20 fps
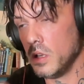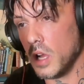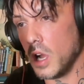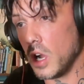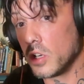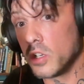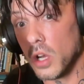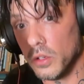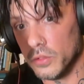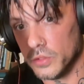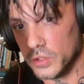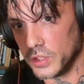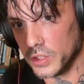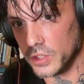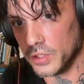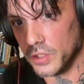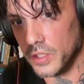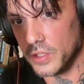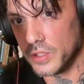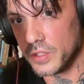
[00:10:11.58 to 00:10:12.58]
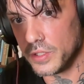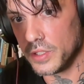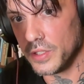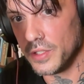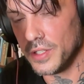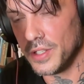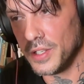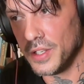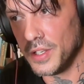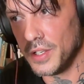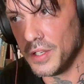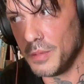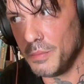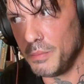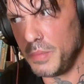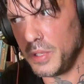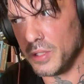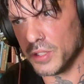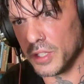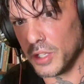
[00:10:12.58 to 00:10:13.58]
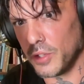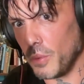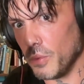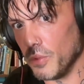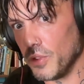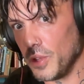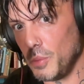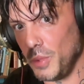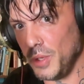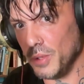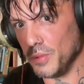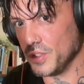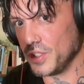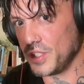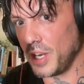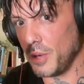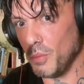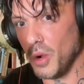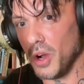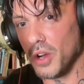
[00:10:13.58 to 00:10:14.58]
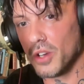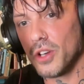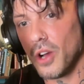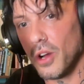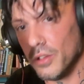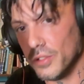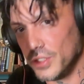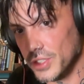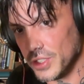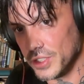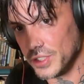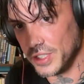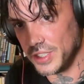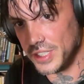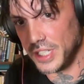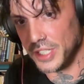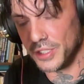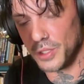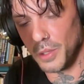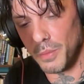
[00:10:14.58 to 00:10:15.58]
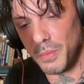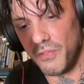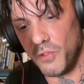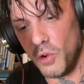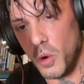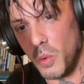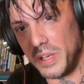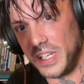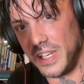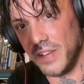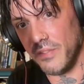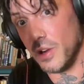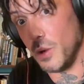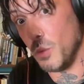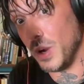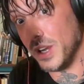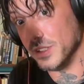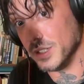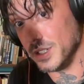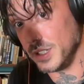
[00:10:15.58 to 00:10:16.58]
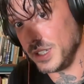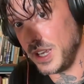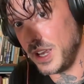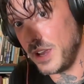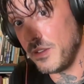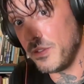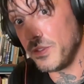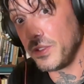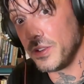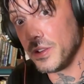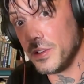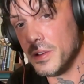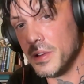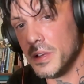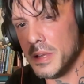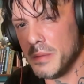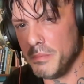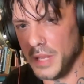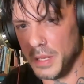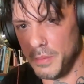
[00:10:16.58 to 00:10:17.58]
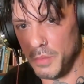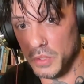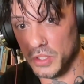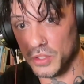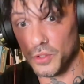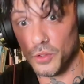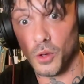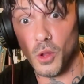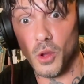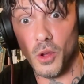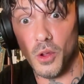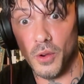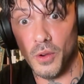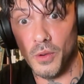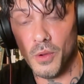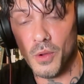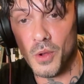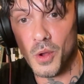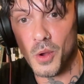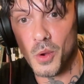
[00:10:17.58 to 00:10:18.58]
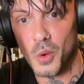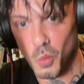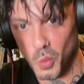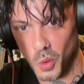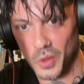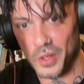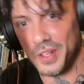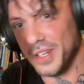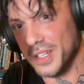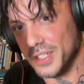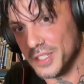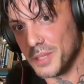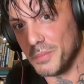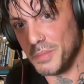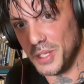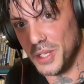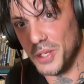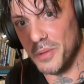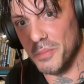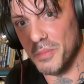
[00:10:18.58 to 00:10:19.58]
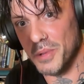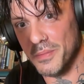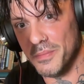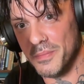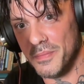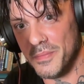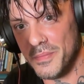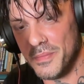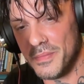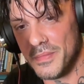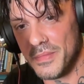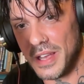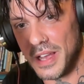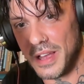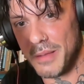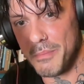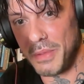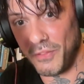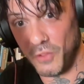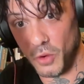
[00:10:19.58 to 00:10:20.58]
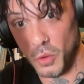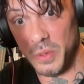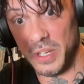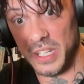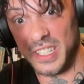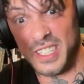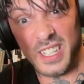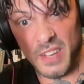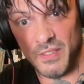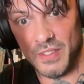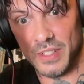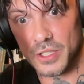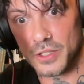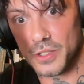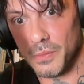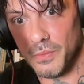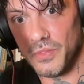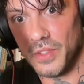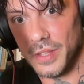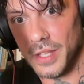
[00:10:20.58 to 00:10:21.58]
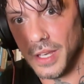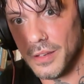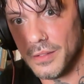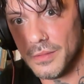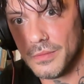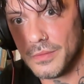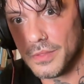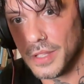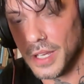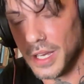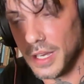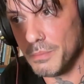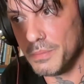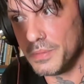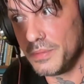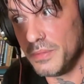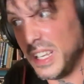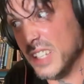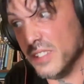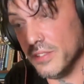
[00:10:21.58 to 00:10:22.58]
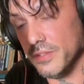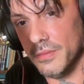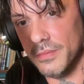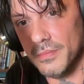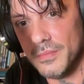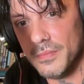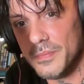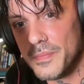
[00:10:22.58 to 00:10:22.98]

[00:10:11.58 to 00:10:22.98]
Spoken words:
a consciousness, because I don't think we understand what a consciousness is. So before we give it away as a gift, maybe we should learn what it is to be human before we give it to something that isn't.